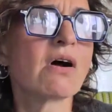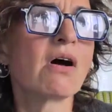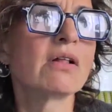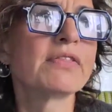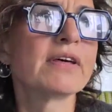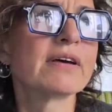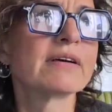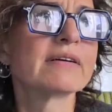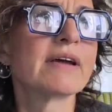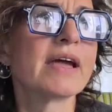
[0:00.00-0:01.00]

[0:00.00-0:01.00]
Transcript: called the